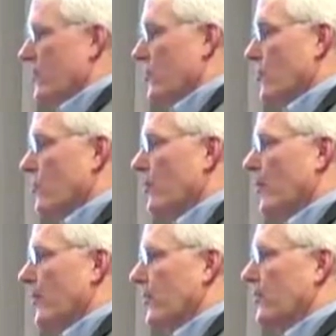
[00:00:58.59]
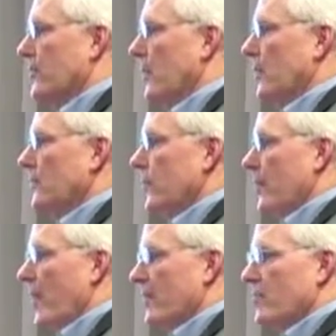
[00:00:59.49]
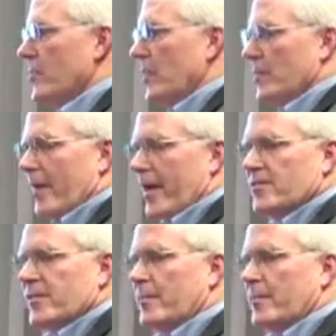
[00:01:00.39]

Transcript: consumables, so you may have seen the mass